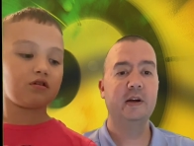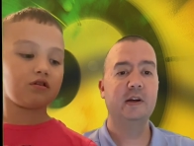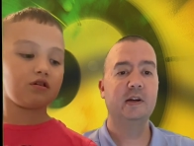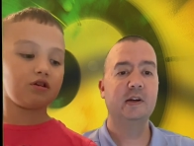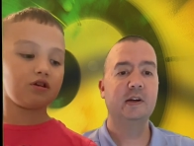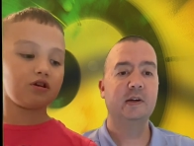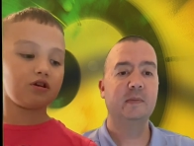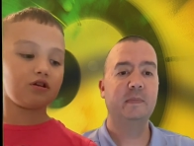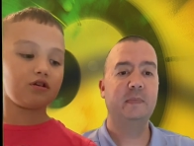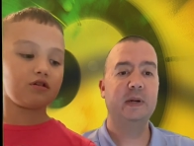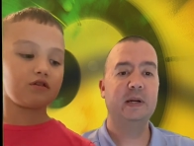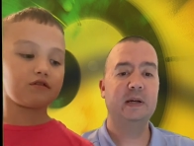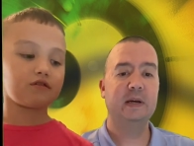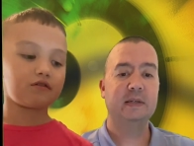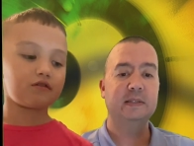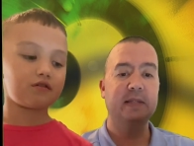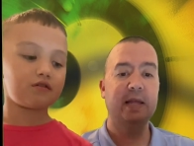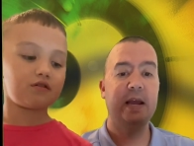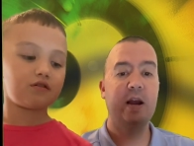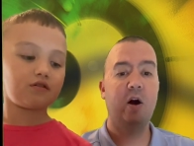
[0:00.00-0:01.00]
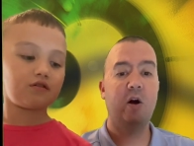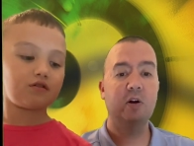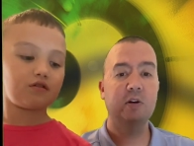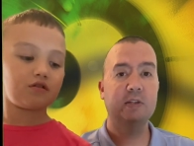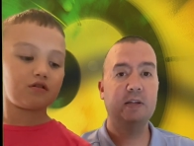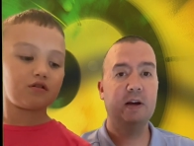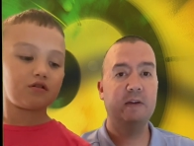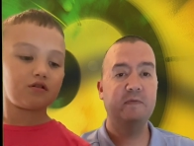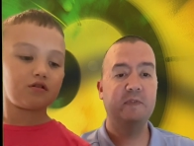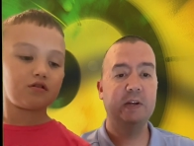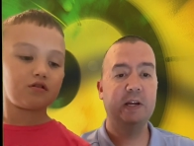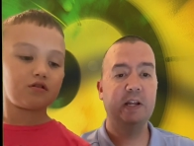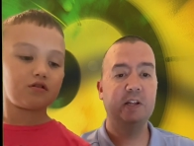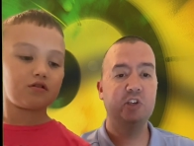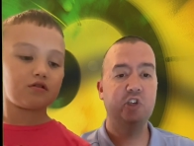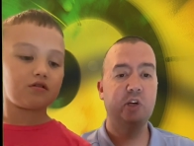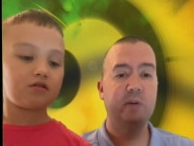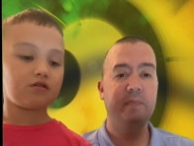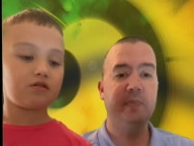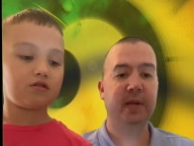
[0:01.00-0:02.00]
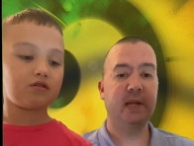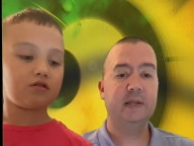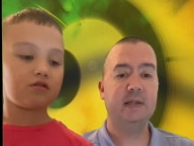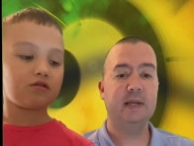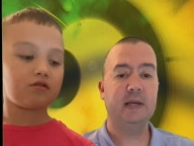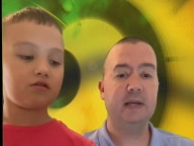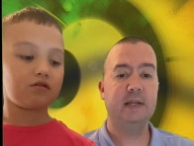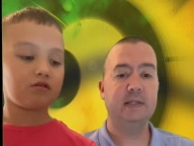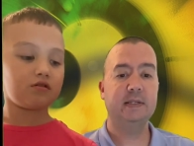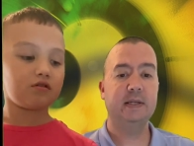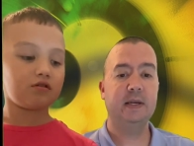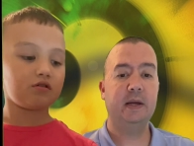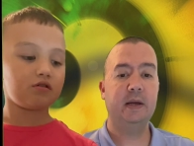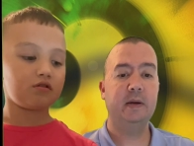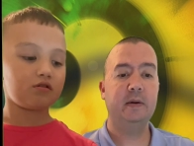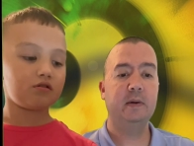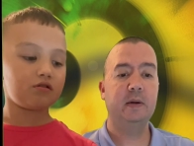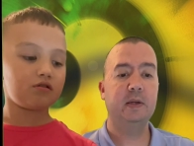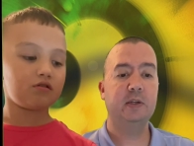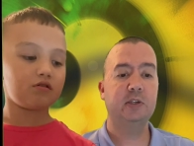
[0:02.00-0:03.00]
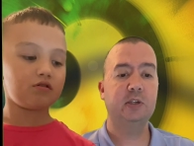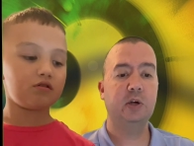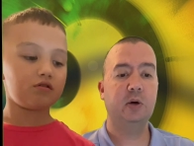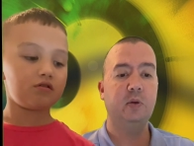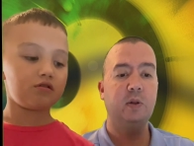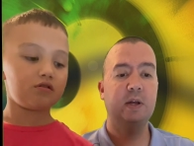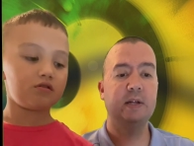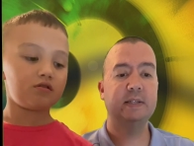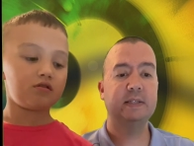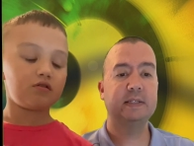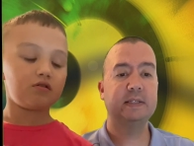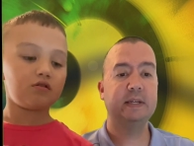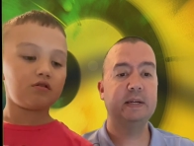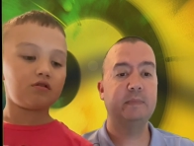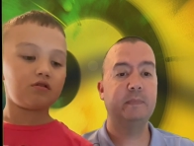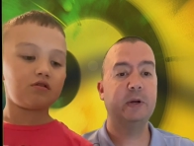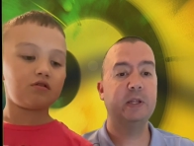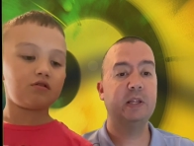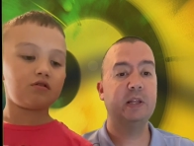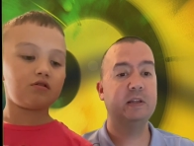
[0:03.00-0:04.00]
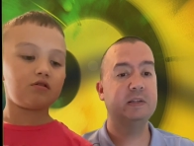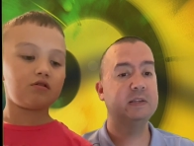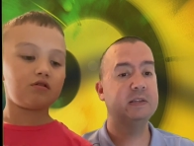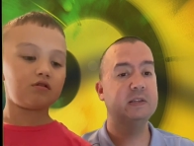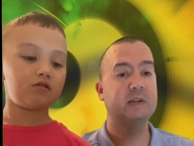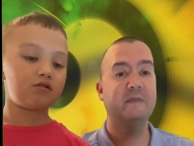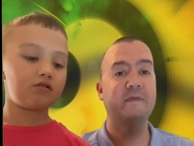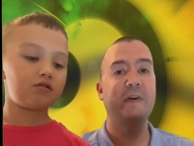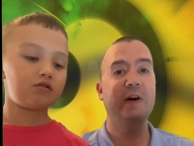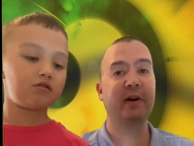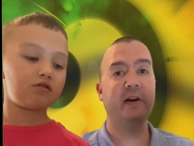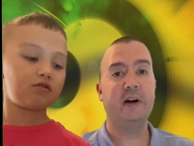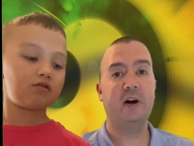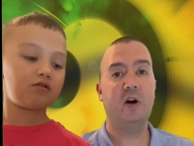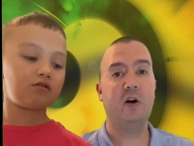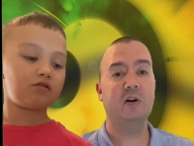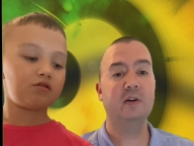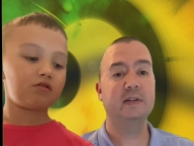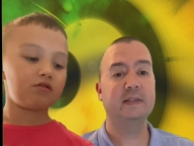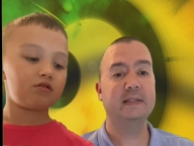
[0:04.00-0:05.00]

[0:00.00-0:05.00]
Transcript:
Speaker 1: Yes. Because they are tough to get Gem Mint 10s in. So let's see. But this is a very hard